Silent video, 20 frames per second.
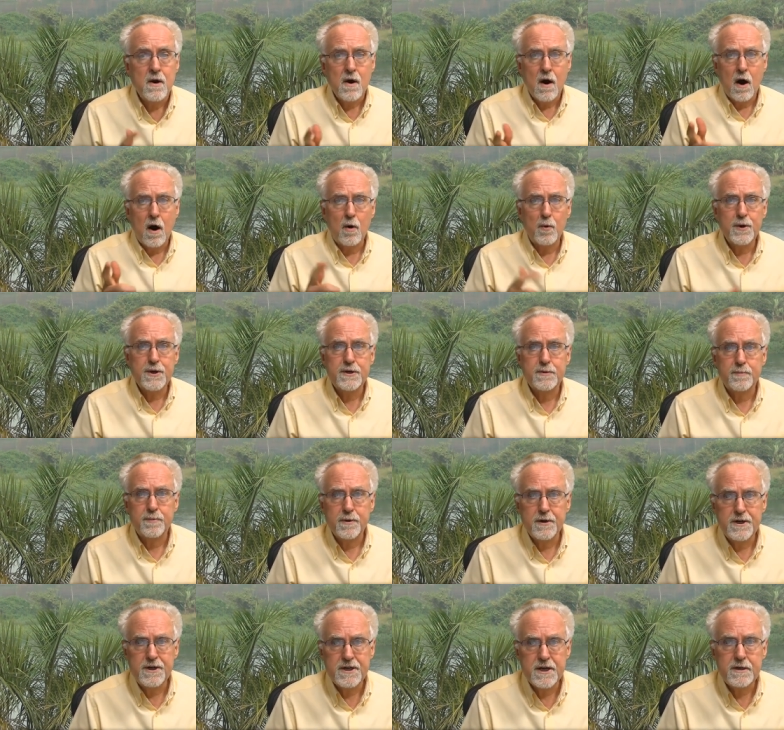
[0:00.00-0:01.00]
Always
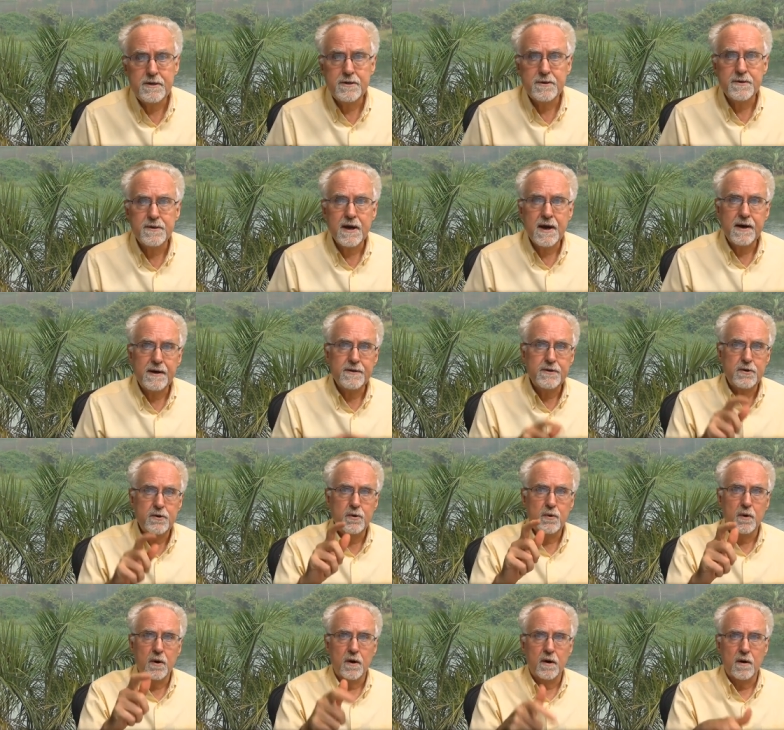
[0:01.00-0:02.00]
appreciate you guys
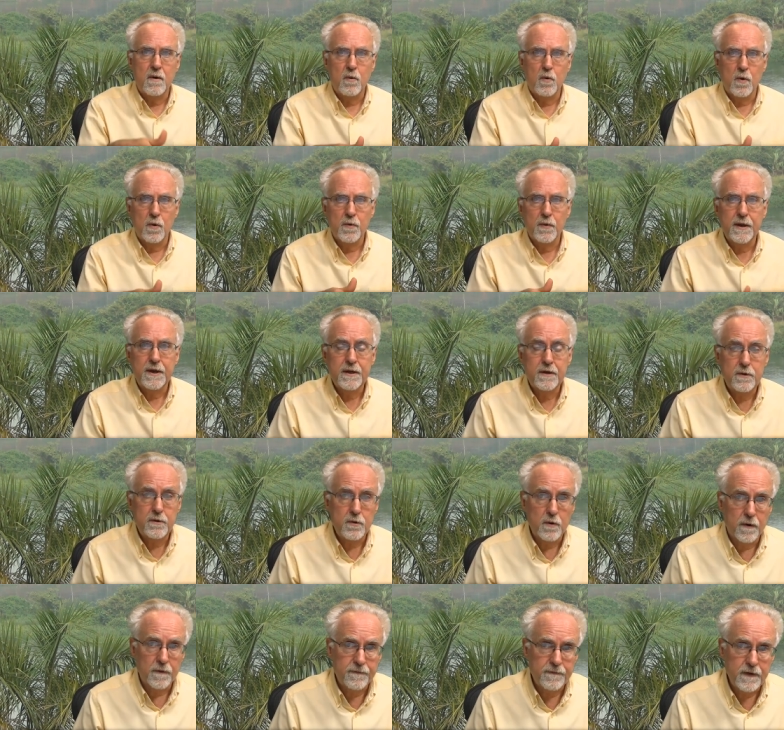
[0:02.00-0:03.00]
who are ordering
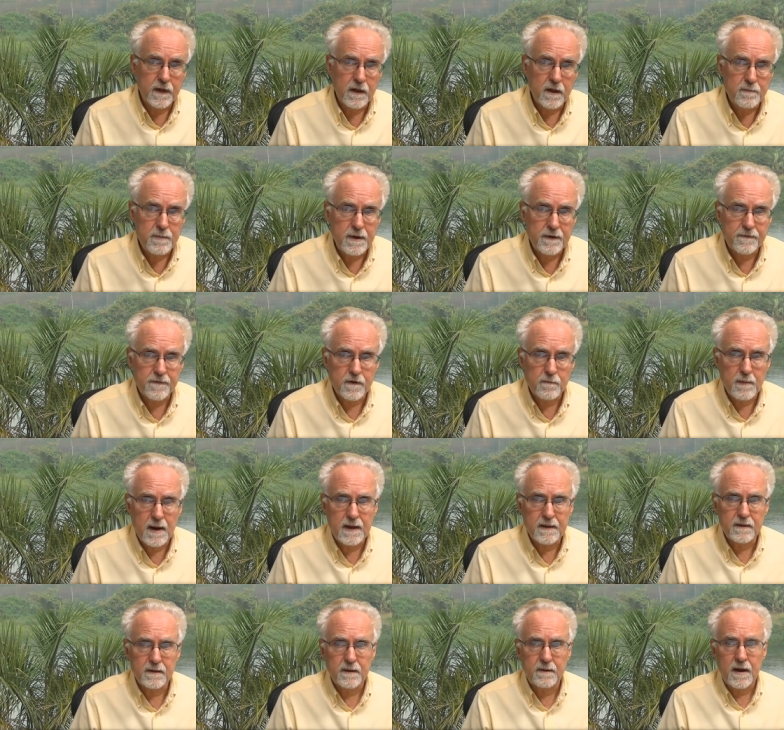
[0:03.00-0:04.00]
your filament from my,